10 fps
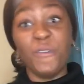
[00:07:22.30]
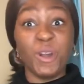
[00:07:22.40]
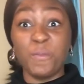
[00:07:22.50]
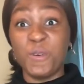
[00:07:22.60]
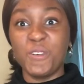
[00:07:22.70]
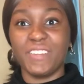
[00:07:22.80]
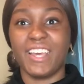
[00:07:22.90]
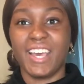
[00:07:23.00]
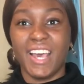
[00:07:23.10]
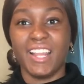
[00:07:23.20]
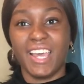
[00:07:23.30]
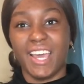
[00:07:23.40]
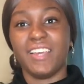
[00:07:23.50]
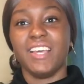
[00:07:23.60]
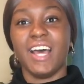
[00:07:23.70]
move. Like
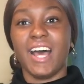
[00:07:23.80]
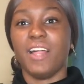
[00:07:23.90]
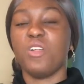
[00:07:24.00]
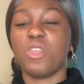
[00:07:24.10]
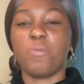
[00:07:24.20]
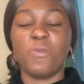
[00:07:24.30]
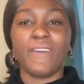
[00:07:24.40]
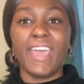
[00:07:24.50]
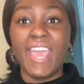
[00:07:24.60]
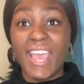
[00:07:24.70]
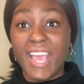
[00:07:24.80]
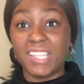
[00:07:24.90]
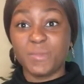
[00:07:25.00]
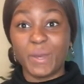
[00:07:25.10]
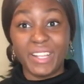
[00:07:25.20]
I'll even move my
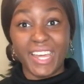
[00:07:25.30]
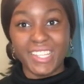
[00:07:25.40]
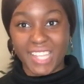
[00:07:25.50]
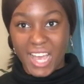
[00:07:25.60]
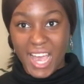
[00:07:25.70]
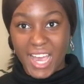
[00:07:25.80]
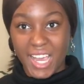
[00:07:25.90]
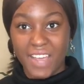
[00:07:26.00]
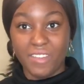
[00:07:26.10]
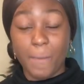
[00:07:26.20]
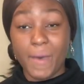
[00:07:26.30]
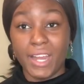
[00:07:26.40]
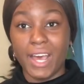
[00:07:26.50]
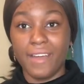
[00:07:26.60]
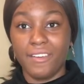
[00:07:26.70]
hands, my legs. Like I have that bad
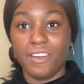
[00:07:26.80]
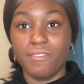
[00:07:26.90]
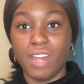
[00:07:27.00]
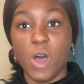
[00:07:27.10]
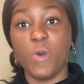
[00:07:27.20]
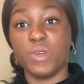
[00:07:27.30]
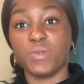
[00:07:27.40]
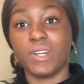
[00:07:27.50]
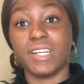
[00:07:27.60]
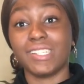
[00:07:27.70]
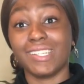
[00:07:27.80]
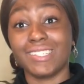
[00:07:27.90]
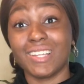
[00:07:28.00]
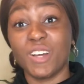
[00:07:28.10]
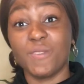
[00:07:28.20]
habit of not always wanting to sit
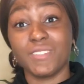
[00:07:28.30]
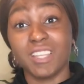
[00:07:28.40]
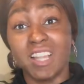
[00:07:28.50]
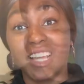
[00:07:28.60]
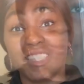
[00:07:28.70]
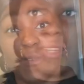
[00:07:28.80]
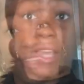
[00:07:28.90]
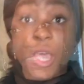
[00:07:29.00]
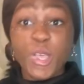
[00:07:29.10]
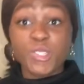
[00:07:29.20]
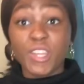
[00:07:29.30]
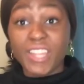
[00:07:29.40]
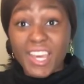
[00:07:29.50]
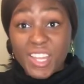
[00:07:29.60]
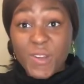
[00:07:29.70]
still. So that's one thing. So
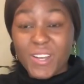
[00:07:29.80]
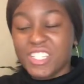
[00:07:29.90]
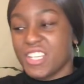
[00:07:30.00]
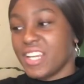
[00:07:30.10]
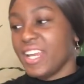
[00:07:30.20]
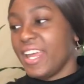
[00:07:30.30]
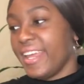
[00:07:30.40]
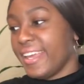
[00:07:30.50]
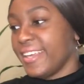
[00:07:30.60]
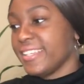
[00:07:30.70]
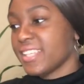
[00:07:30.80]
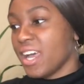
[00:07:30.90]
the other question is,